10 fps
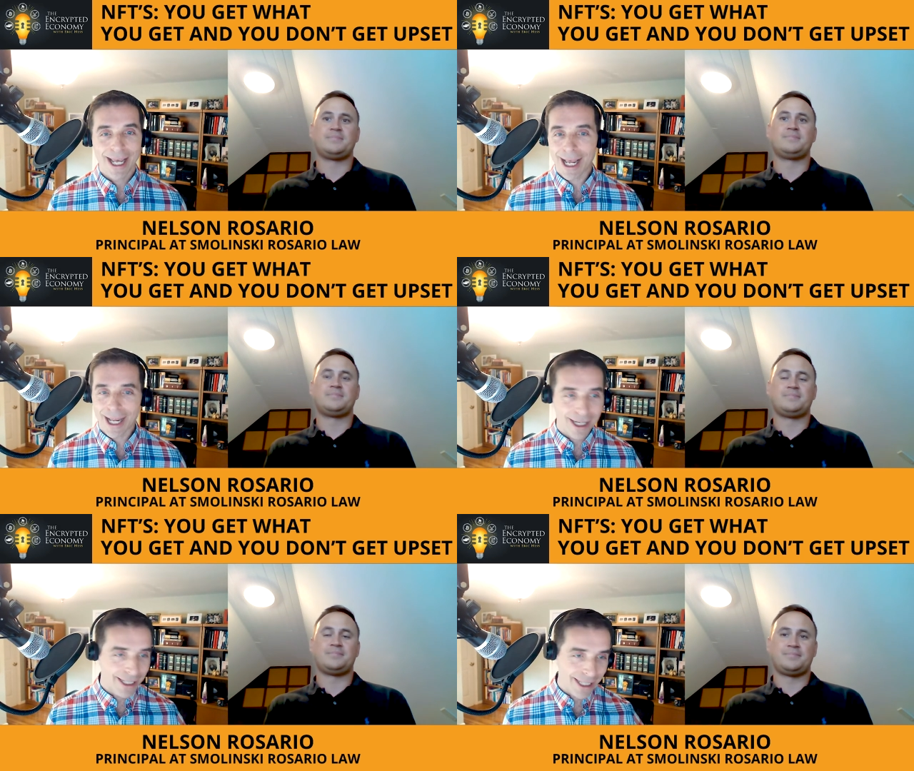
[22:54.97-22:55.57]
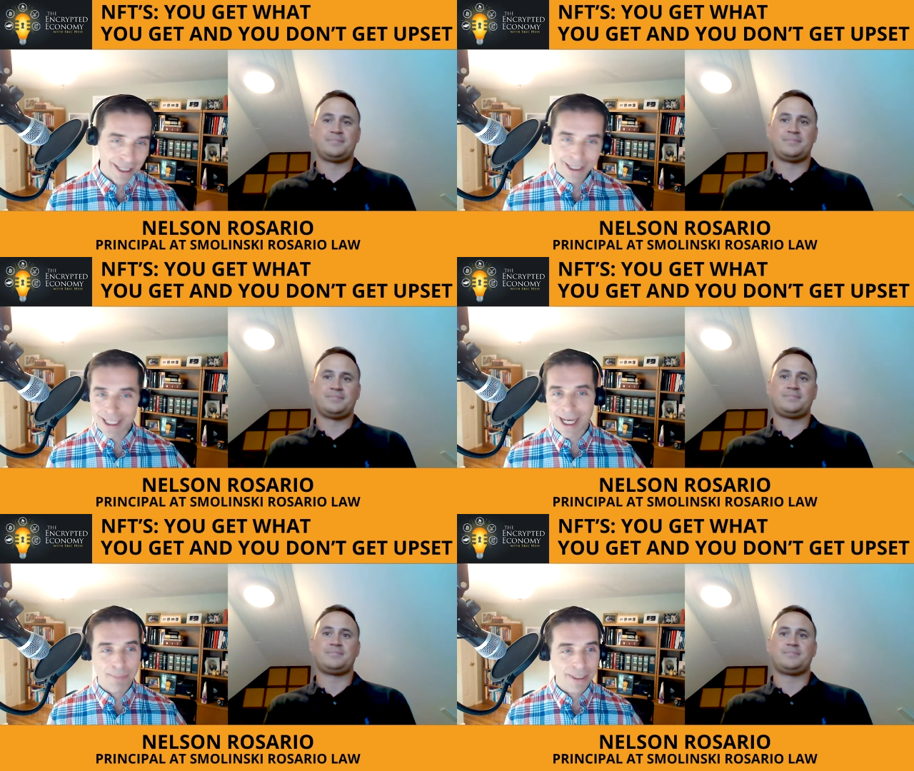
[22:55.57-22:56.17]
Speaker 1: And he
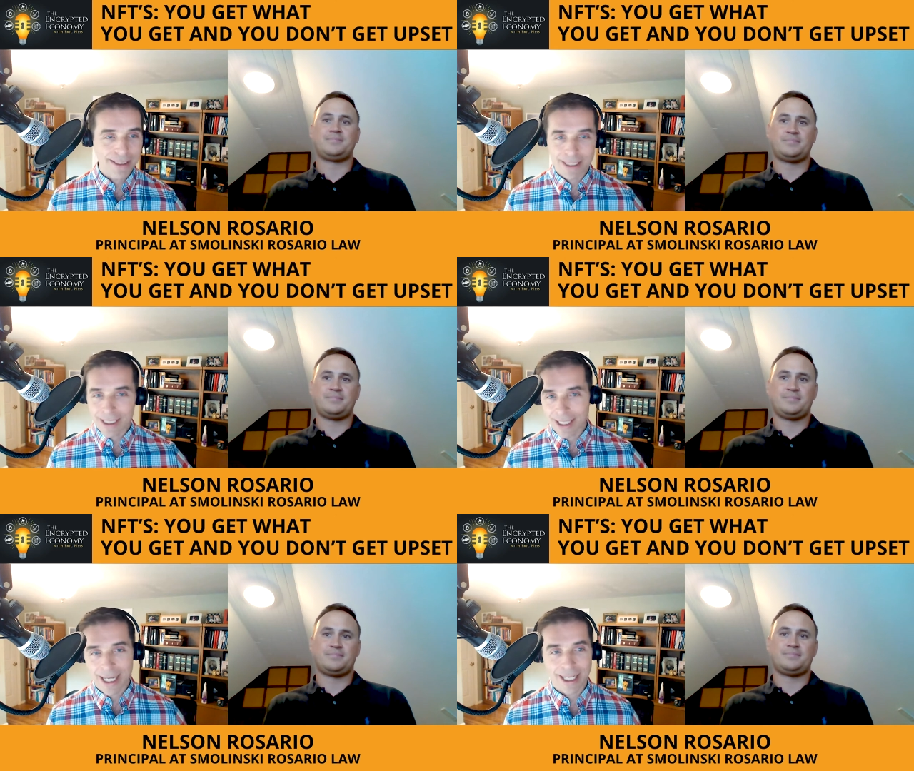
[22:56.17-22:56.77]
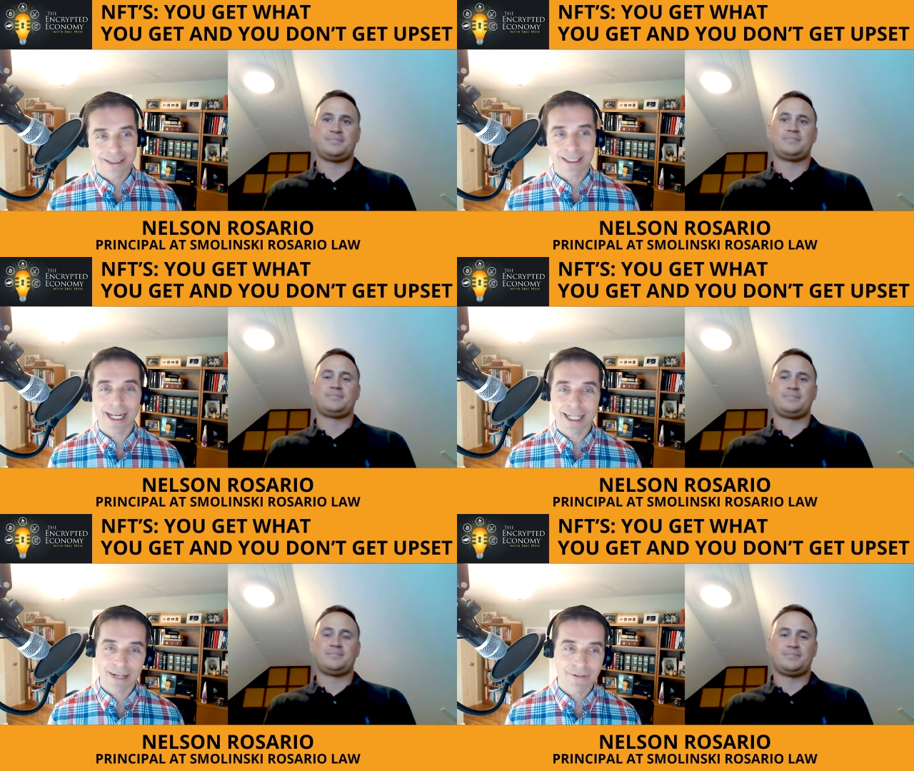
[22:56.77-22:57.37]
got busy like
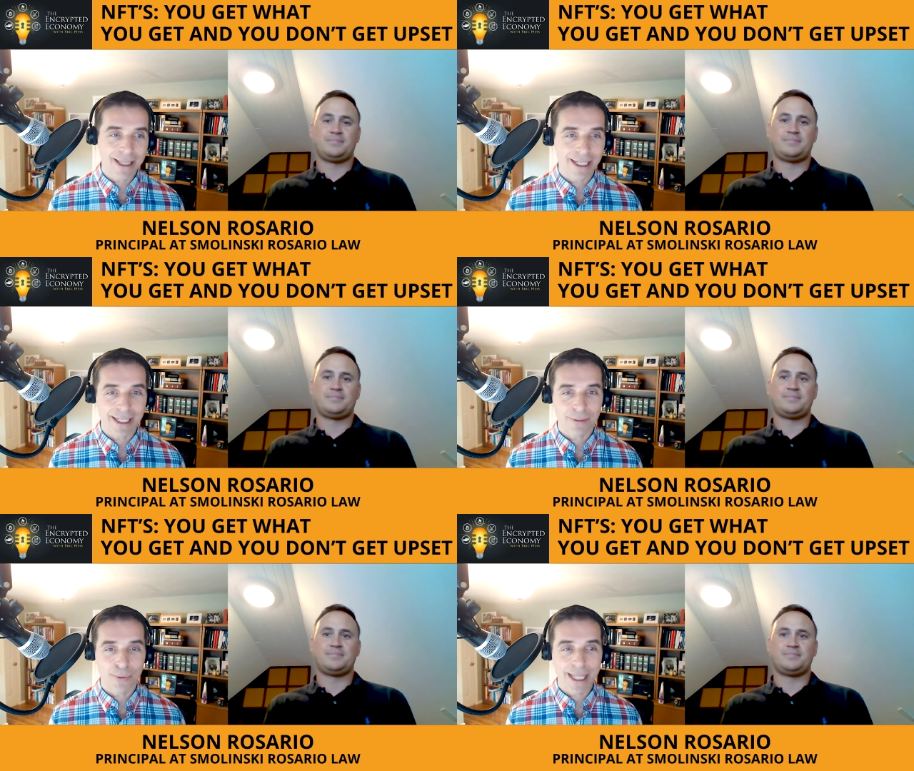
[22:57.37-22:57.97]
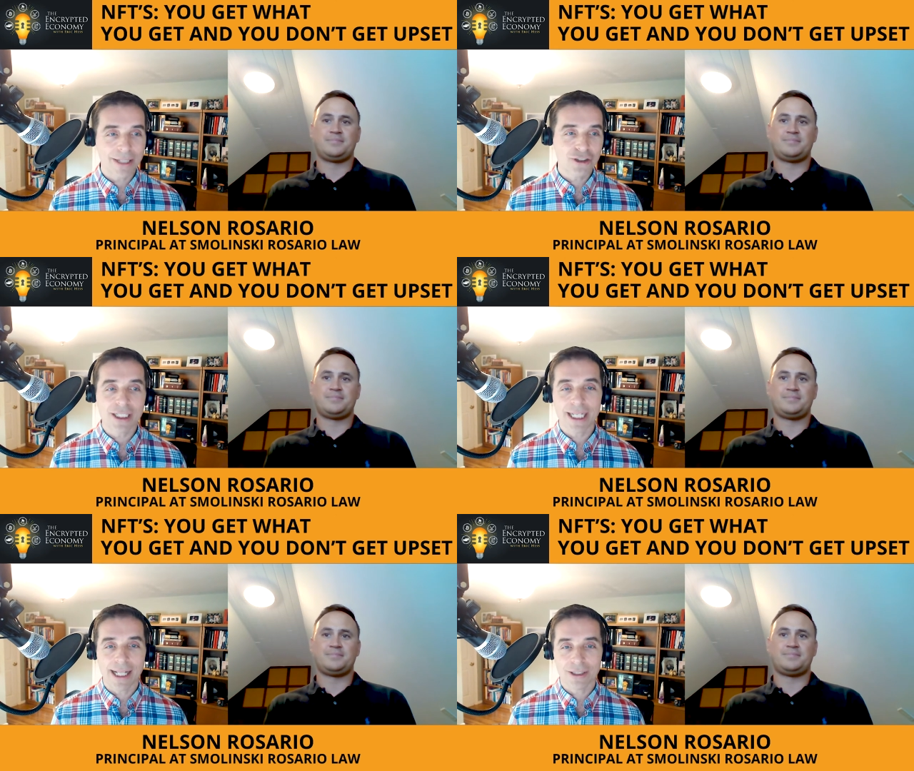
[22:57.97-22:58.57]
scanning everything in. Well, that
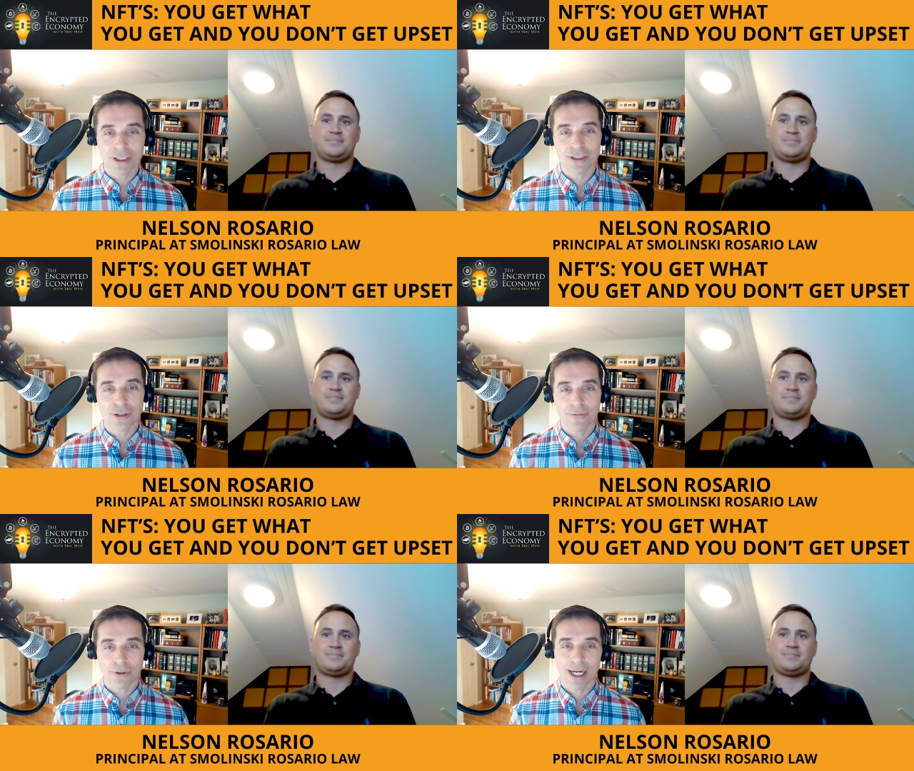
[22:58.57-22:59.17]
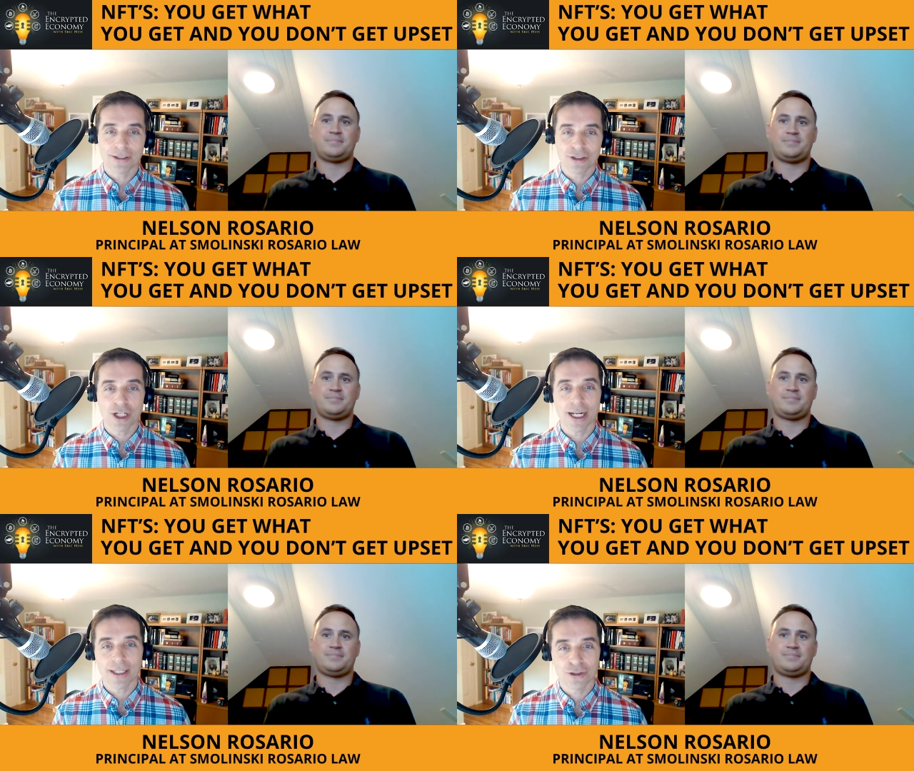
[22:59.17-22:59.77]
genealogy software has
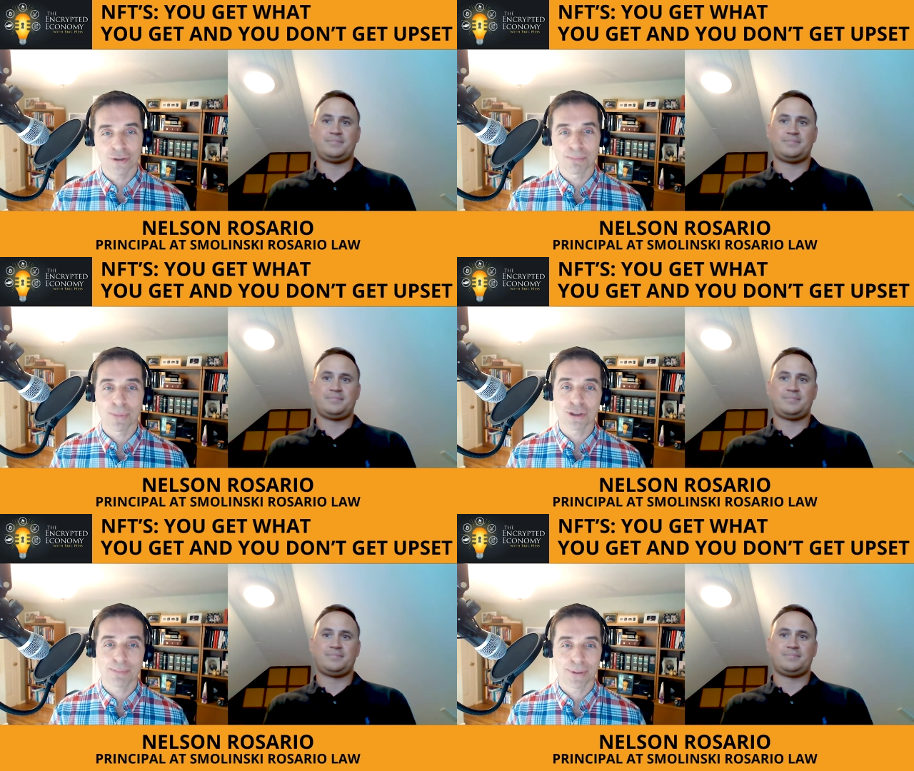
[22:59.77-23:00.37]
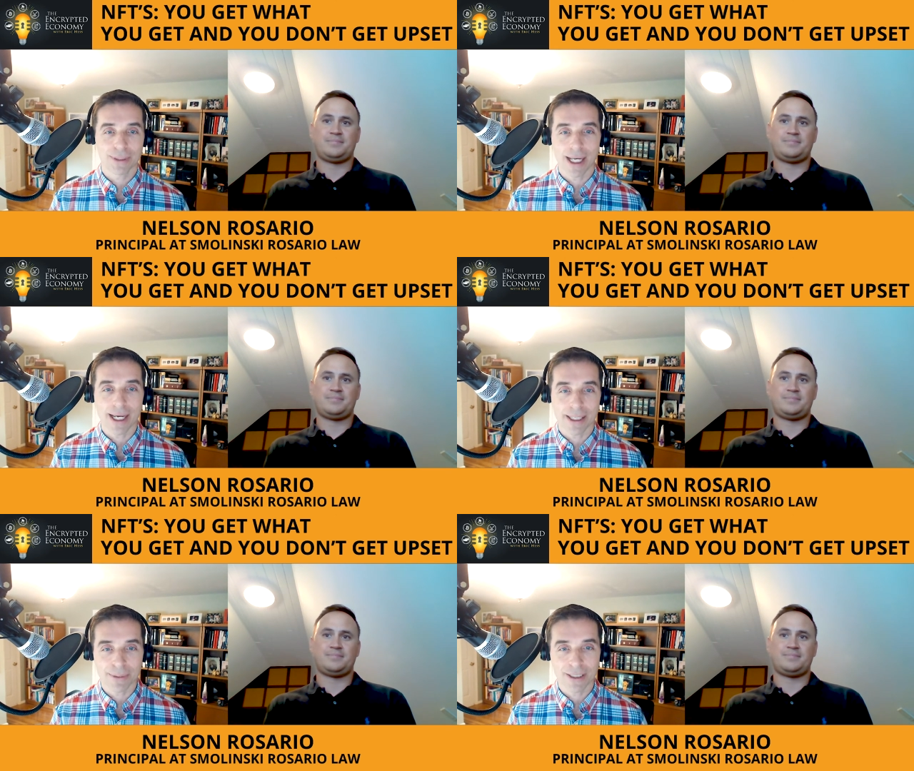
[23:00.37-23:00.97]
changed multiple
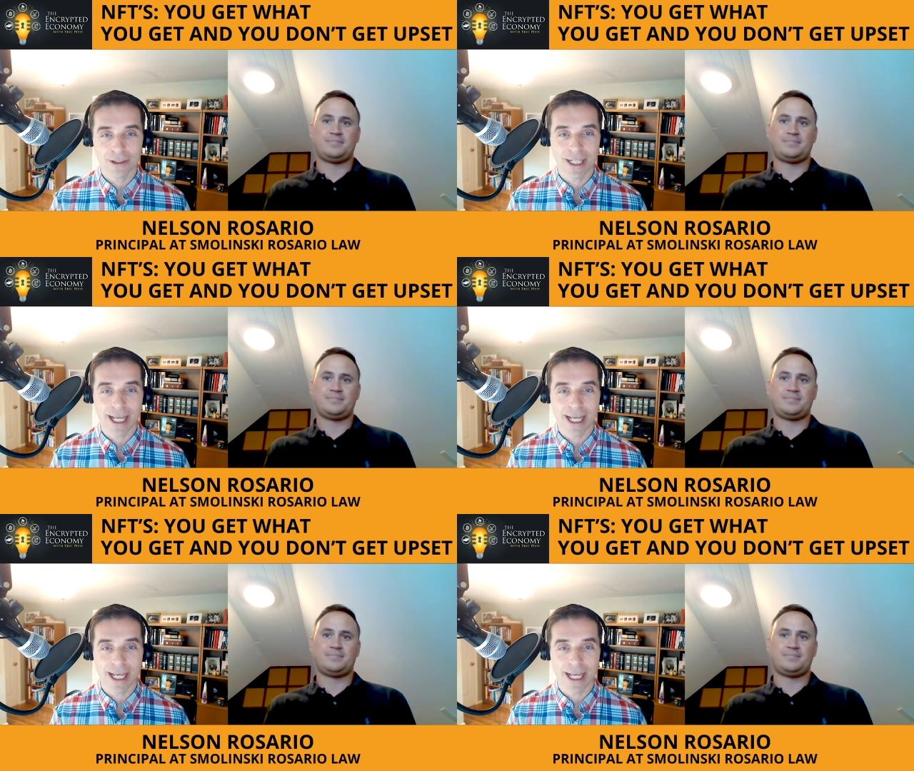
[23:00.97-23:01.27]
times such